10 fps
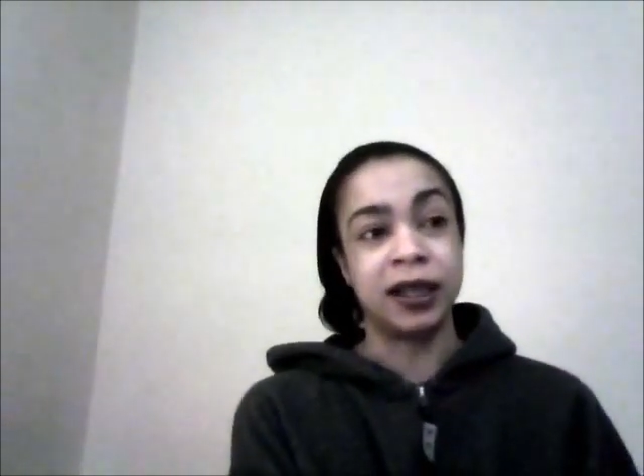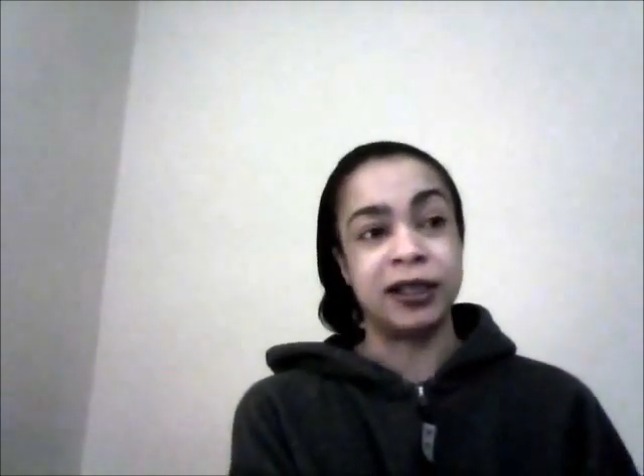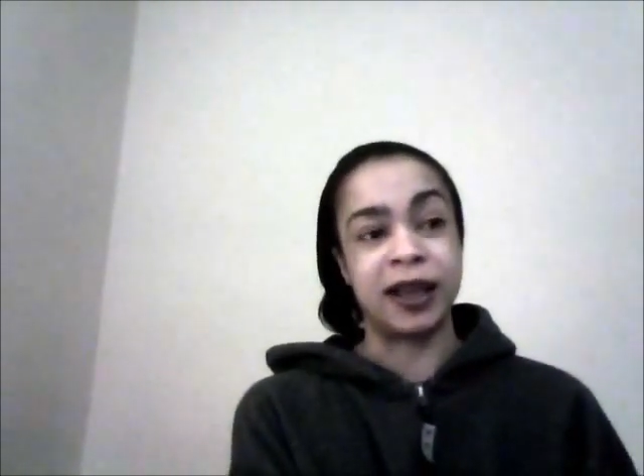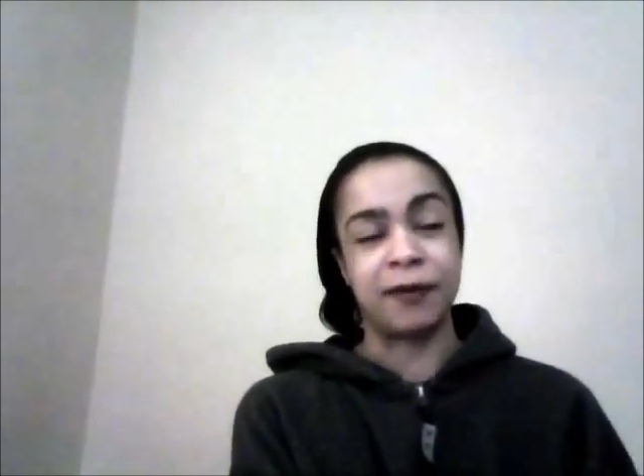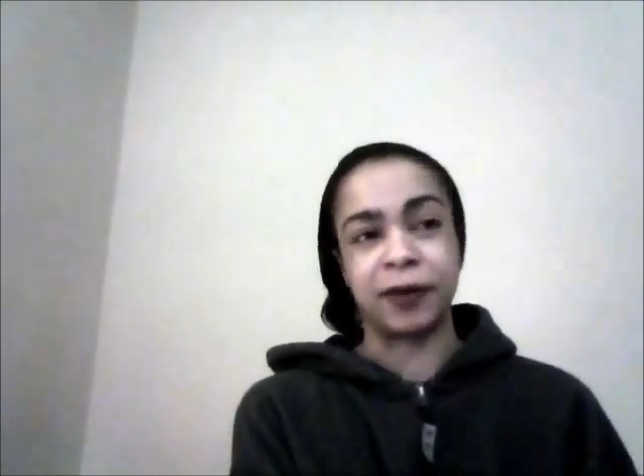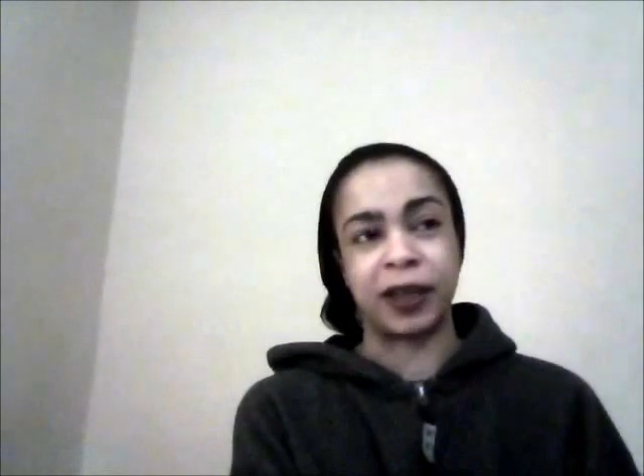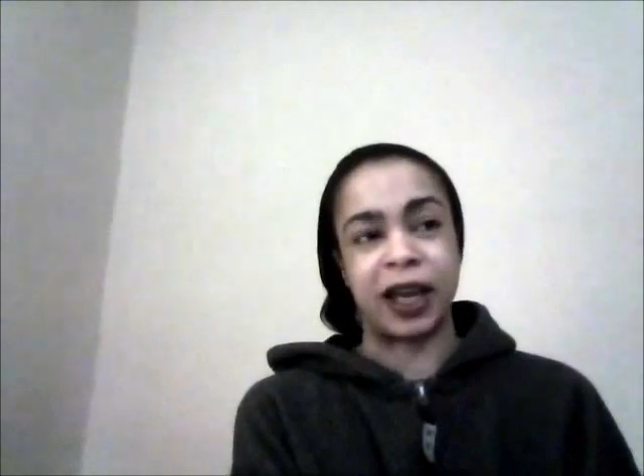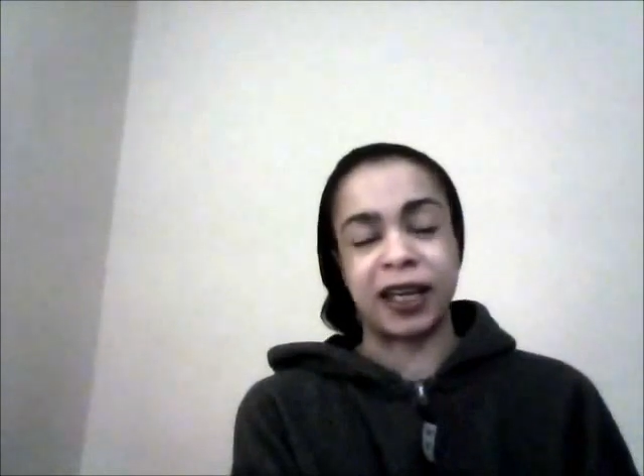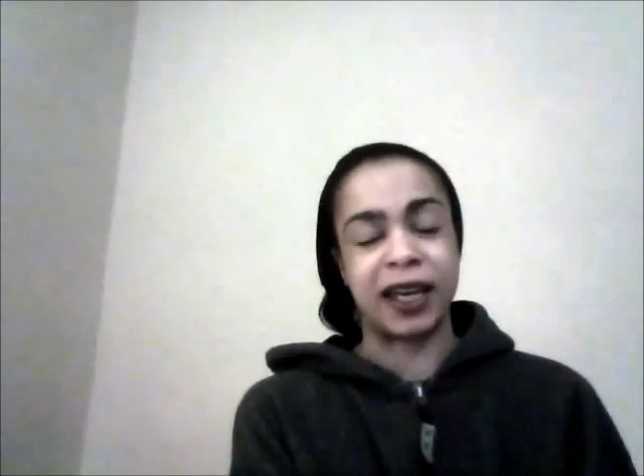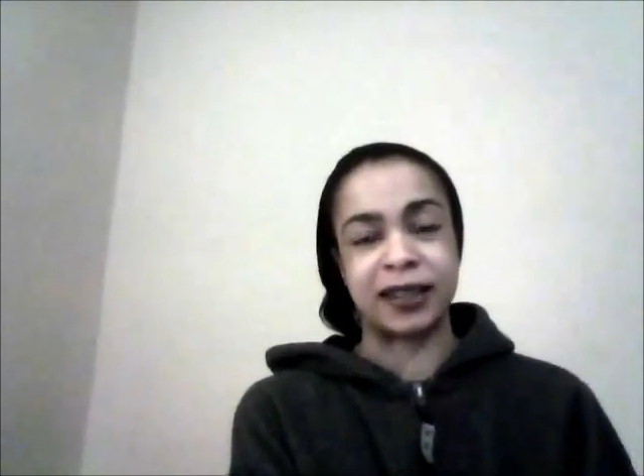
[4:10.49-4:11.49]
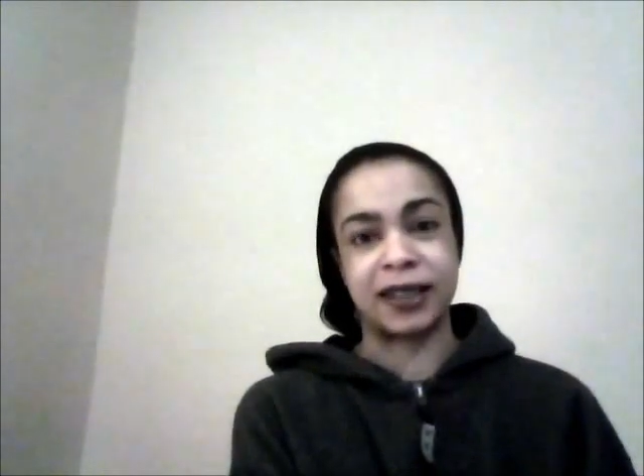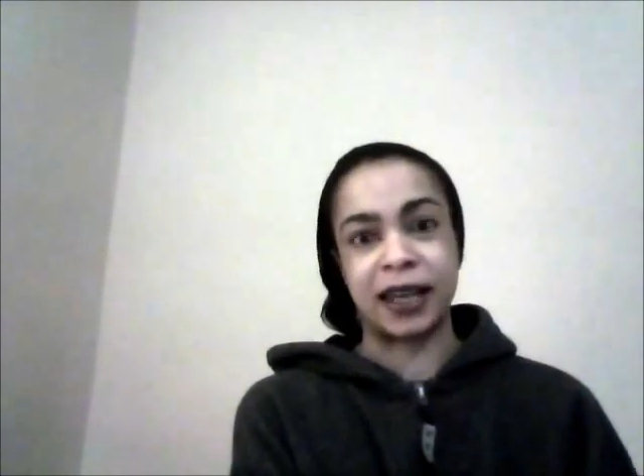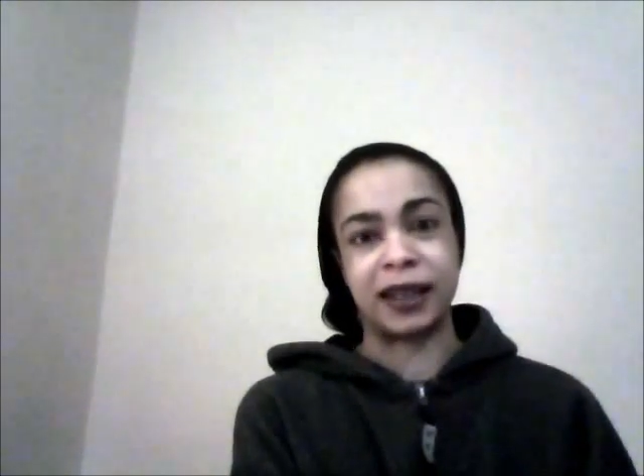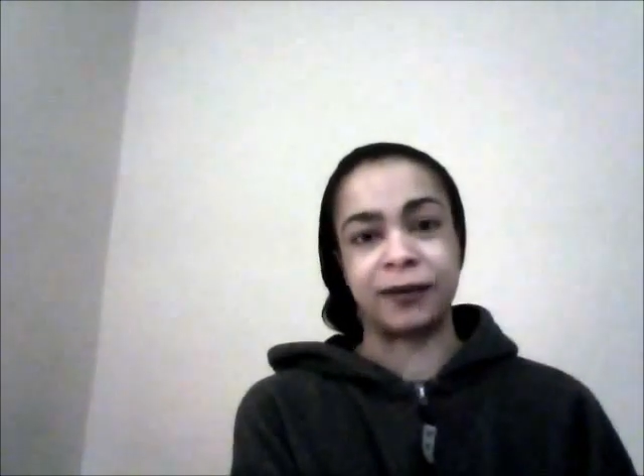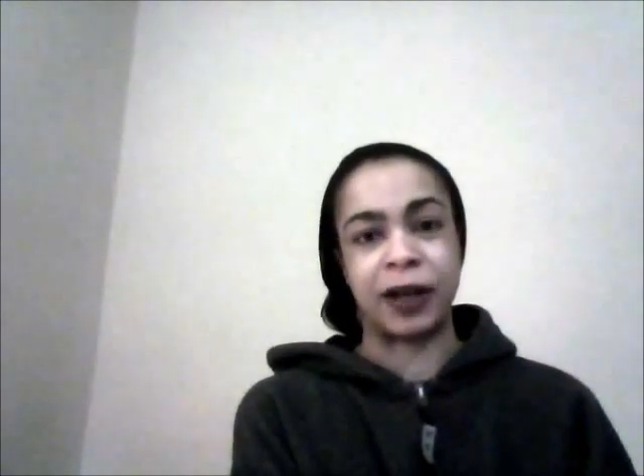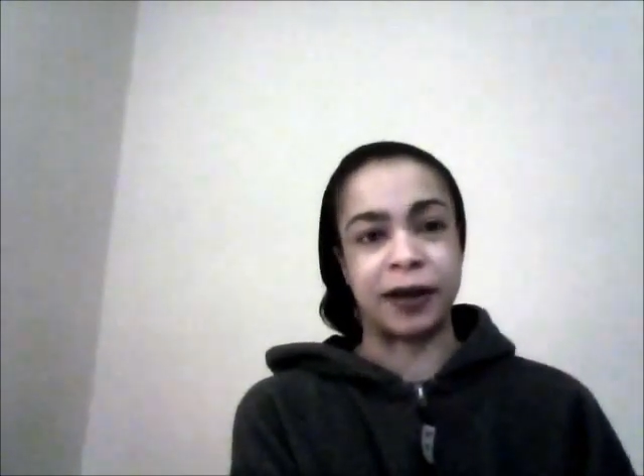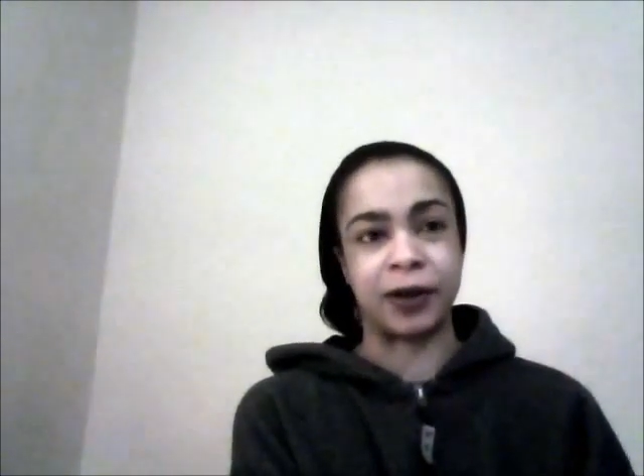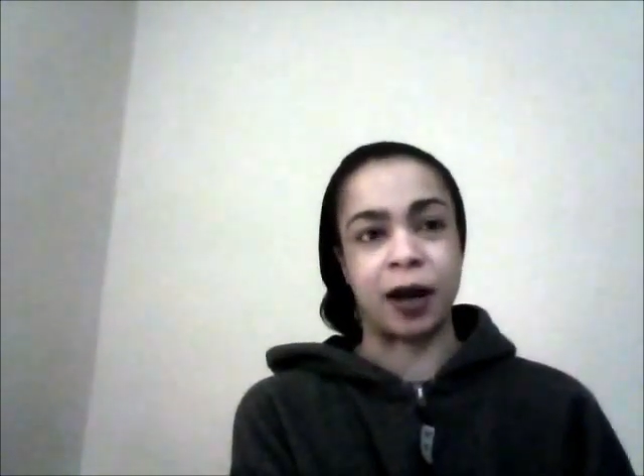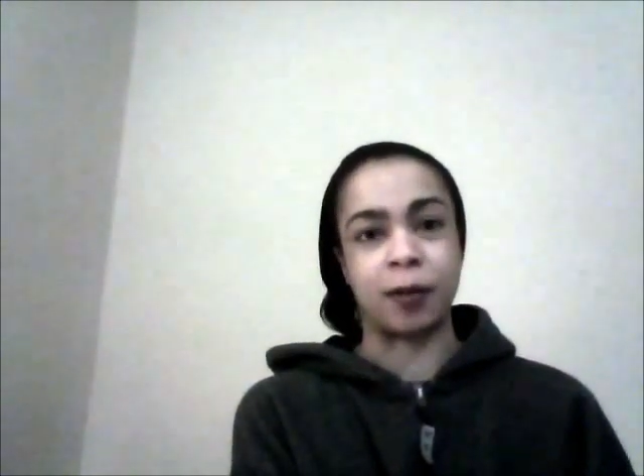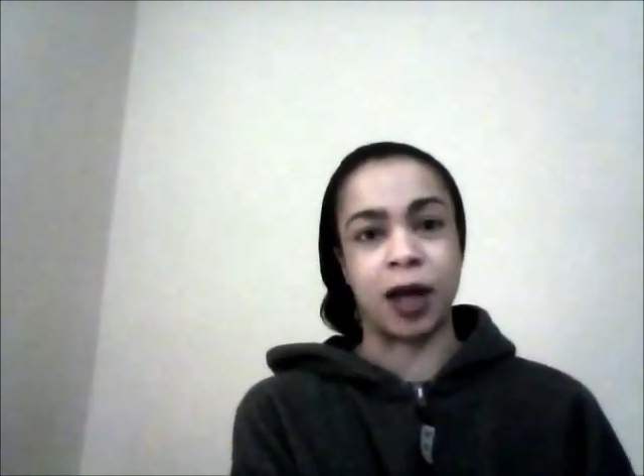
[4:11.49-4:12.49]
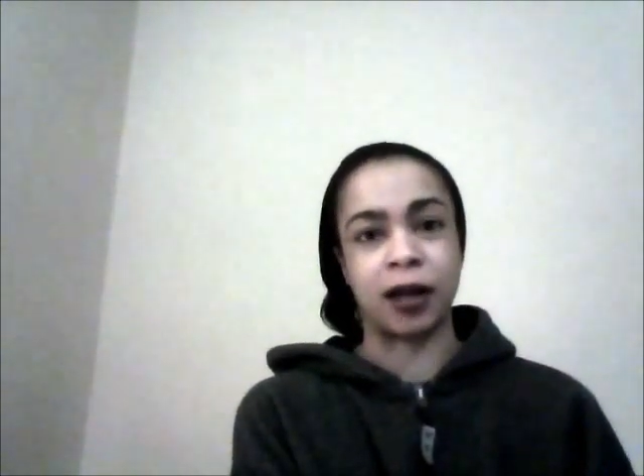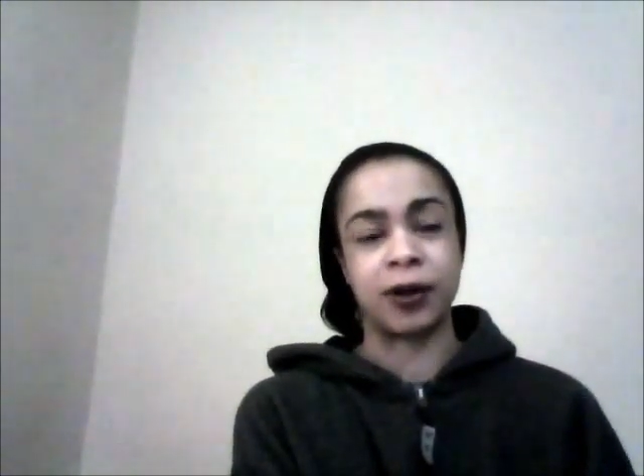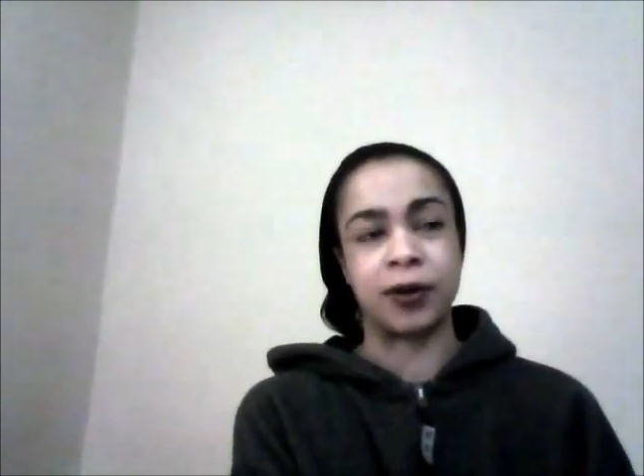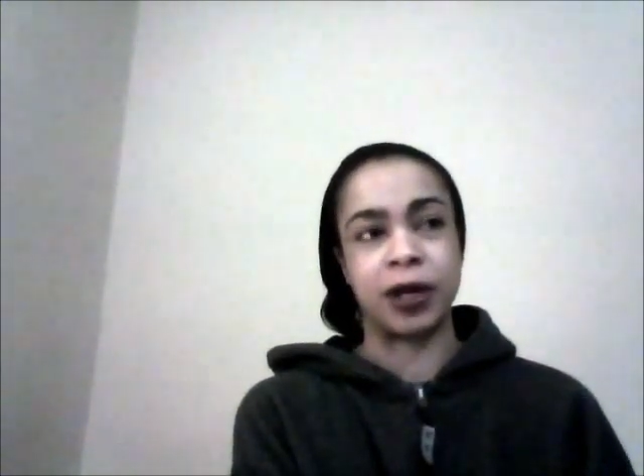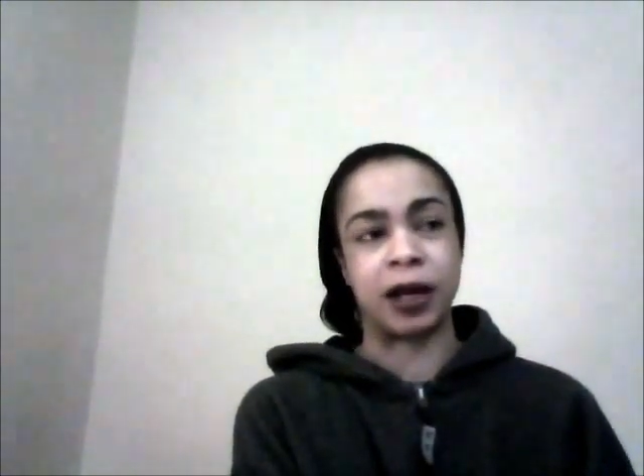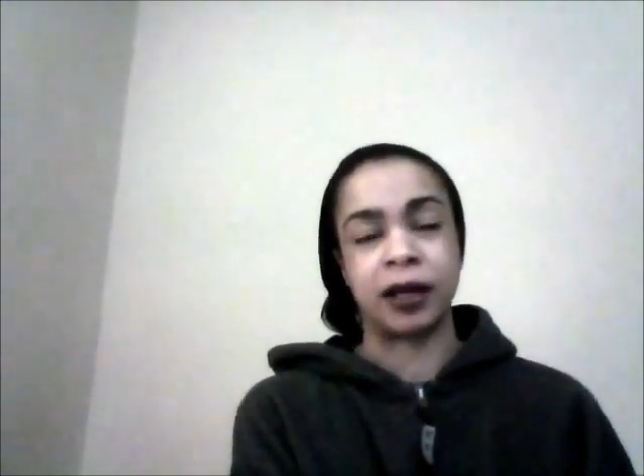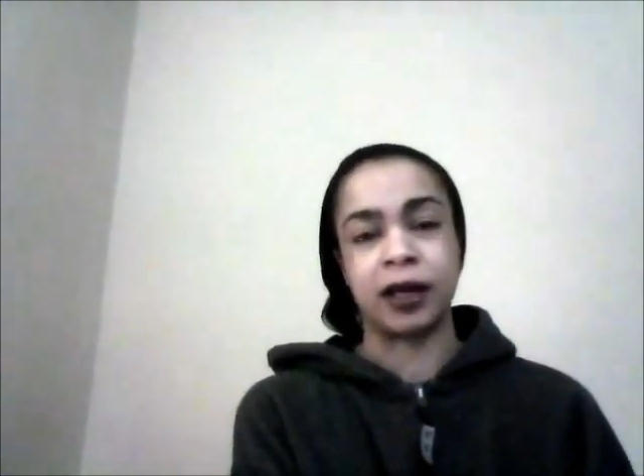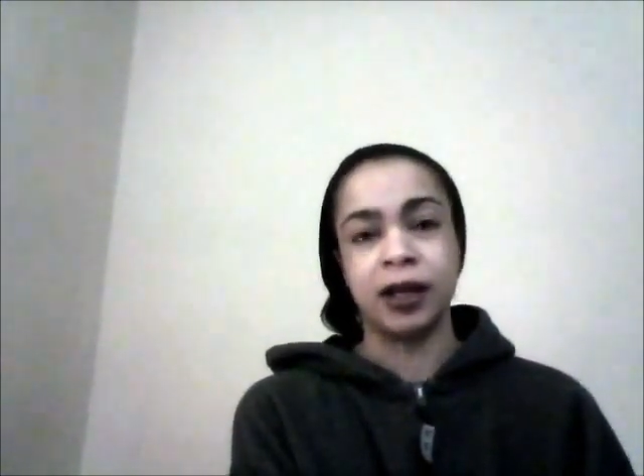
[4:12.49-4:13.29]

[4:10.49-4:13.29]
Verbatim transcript: definitely I can't say that if I never got mono, then I